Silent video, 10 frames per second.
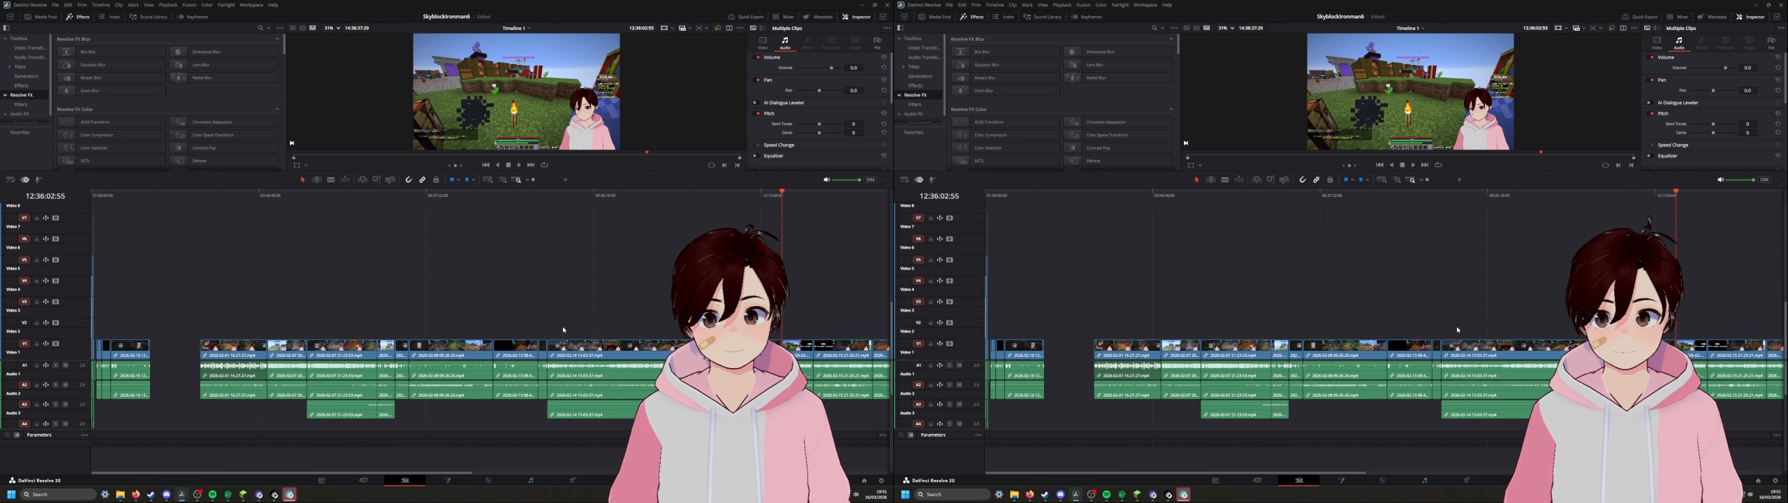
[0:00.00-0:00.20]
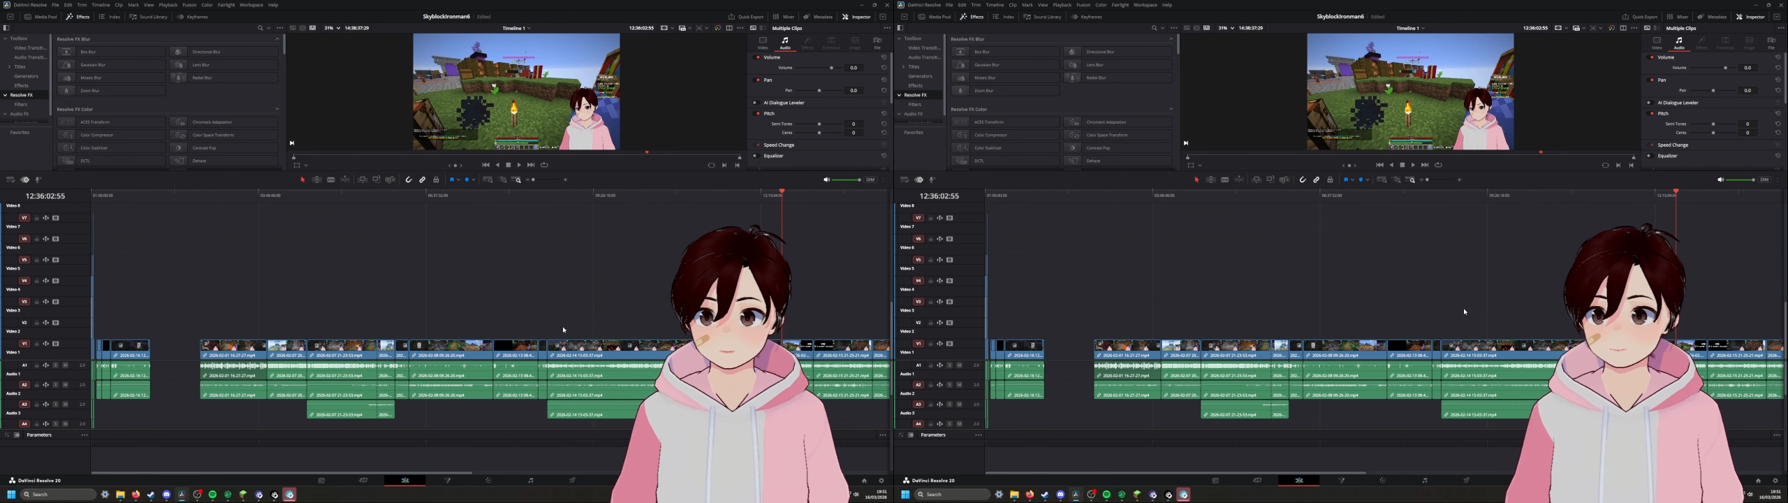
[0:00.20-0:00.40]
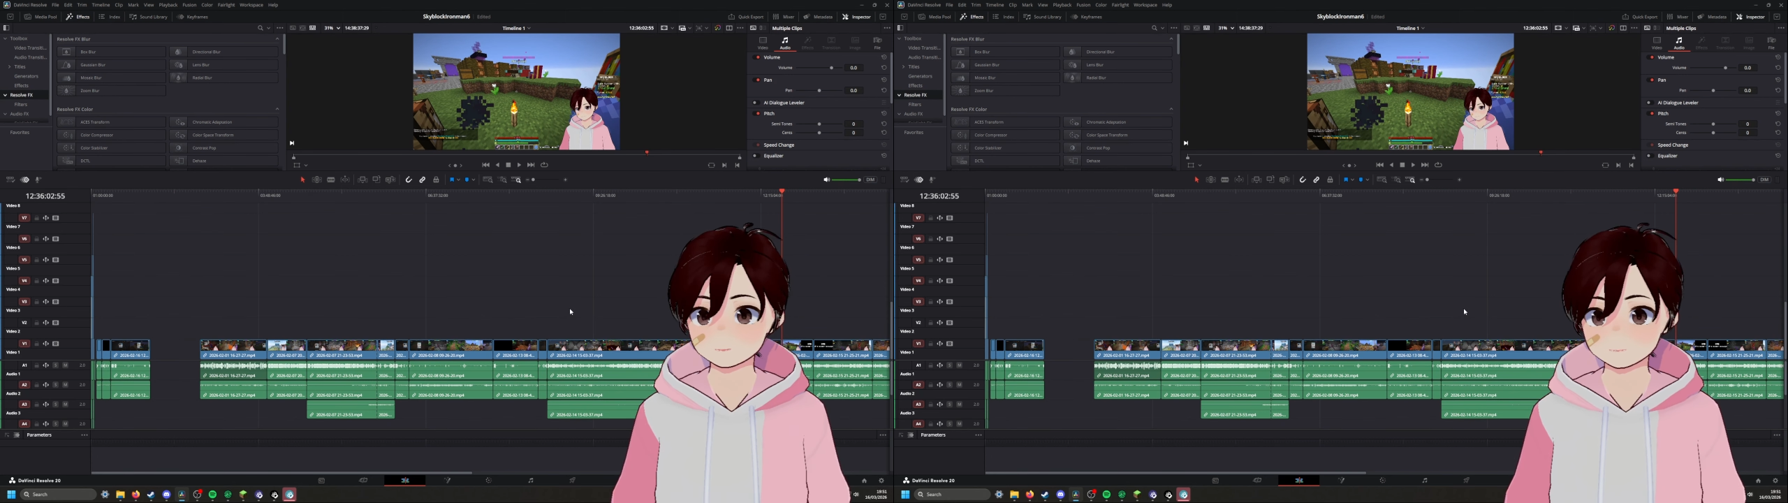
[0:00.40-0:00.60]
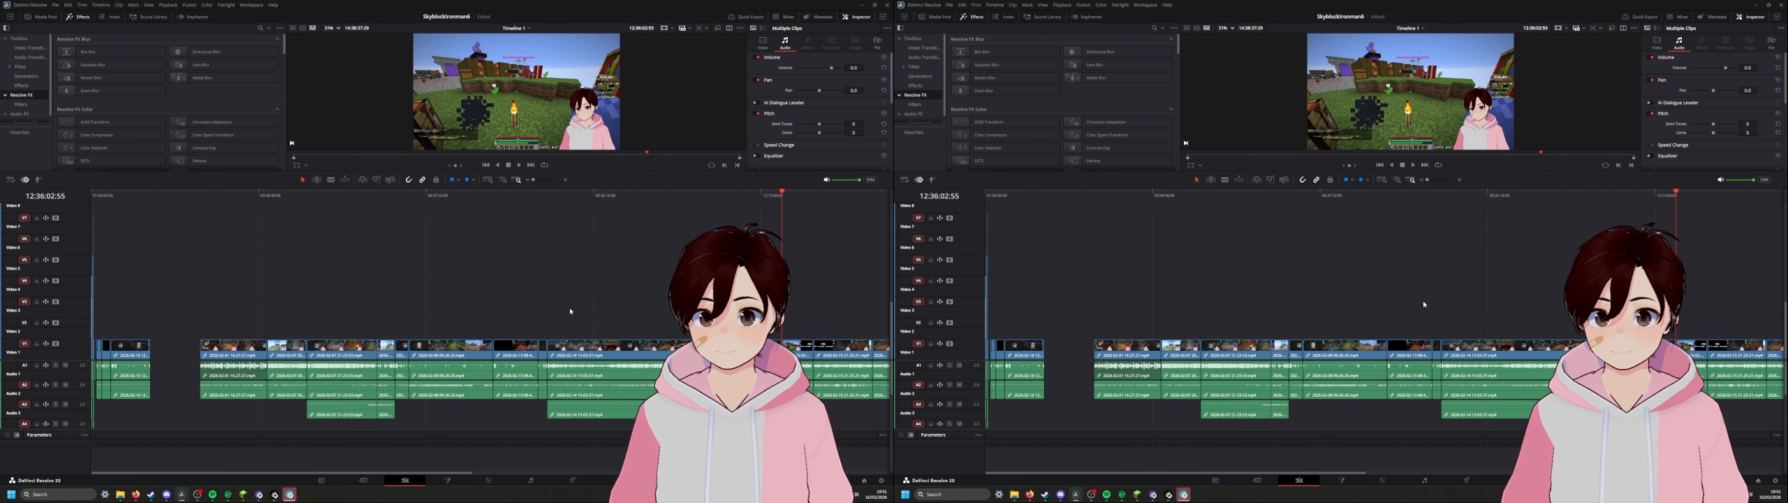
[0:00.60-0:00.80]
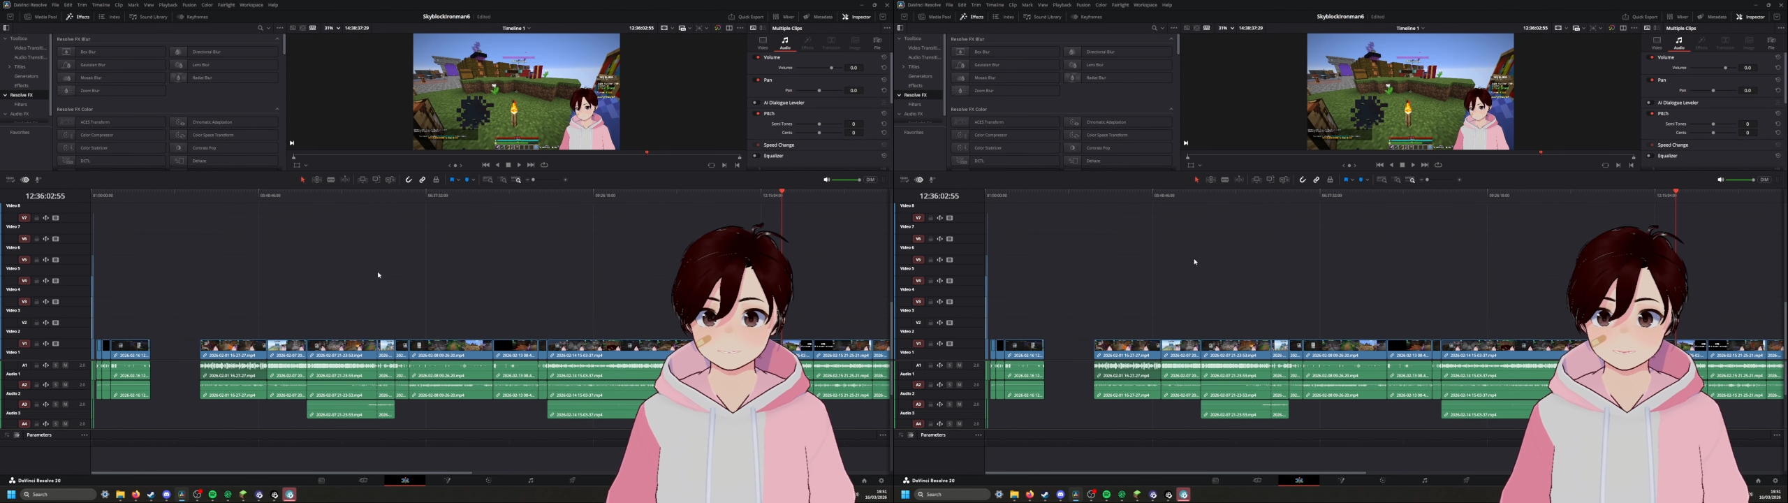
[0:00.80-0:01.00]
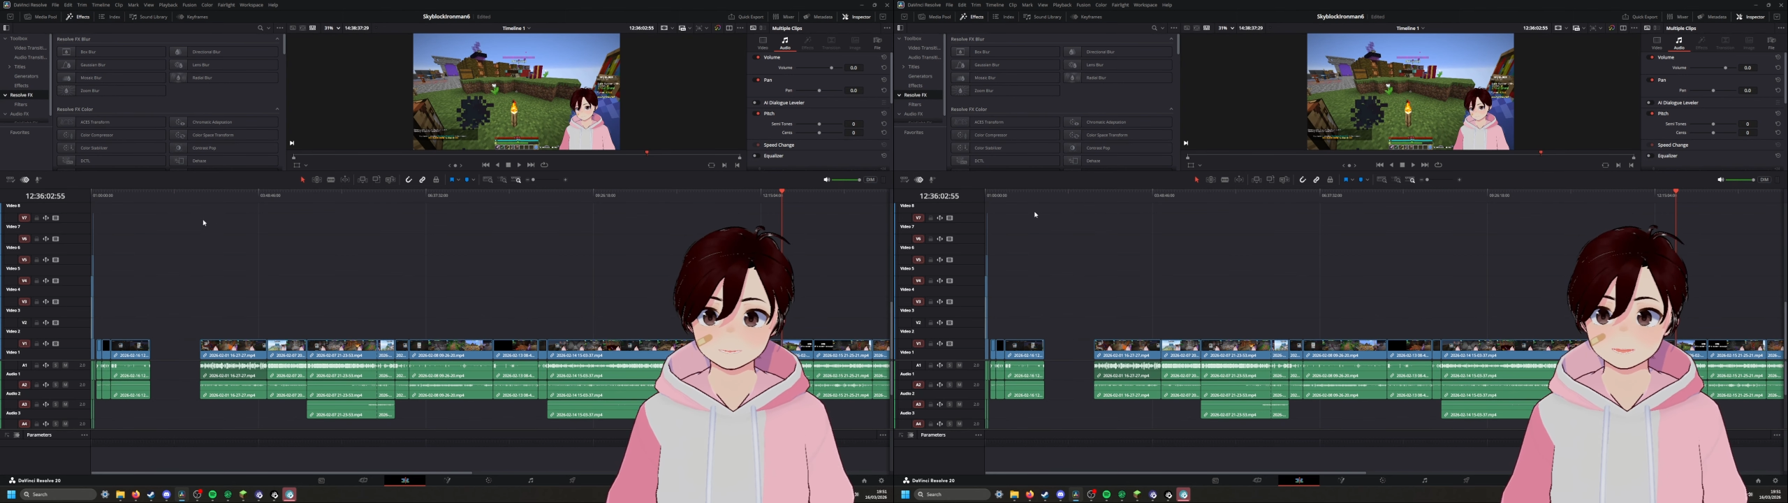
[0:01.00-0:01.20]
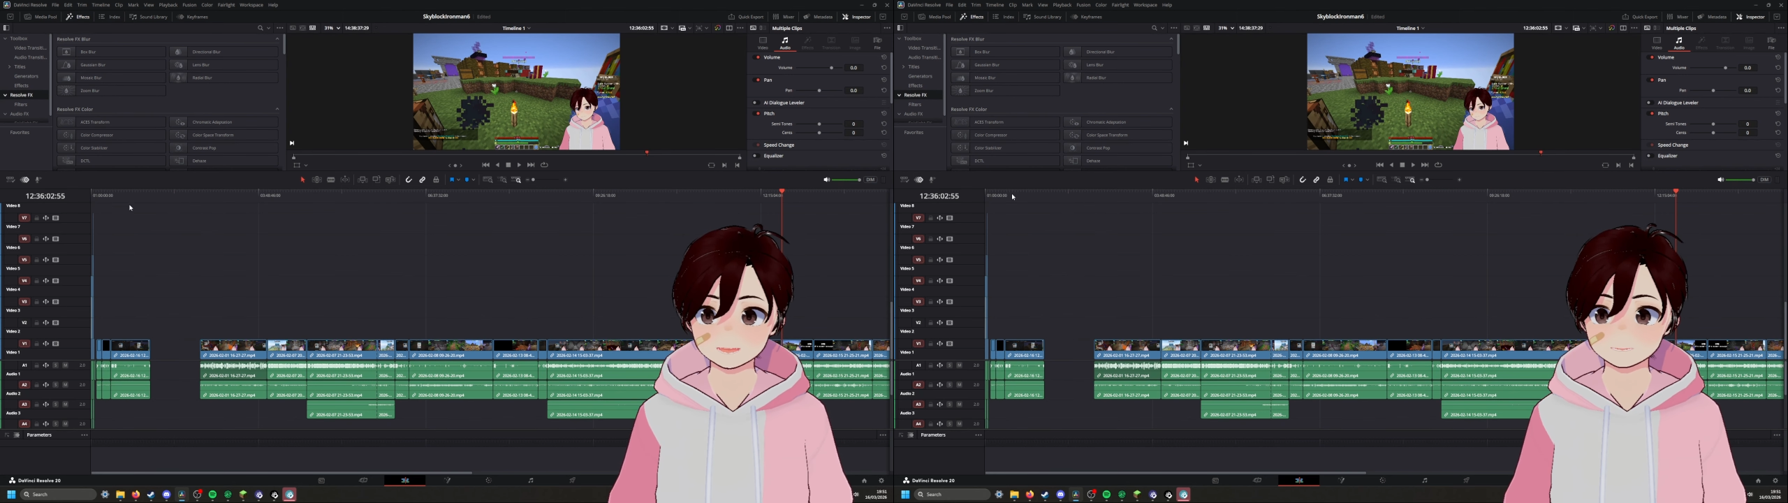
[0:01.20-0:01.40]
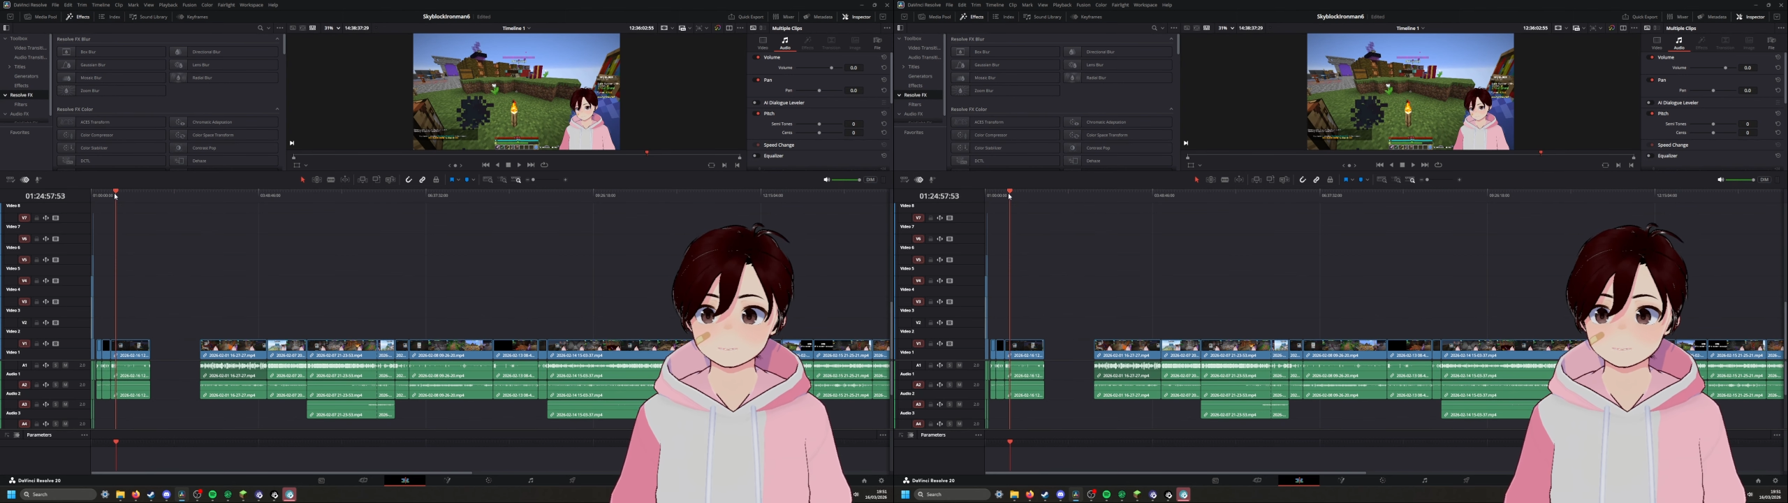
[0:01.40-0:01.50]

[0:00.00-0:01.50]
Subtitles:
at once. And that's going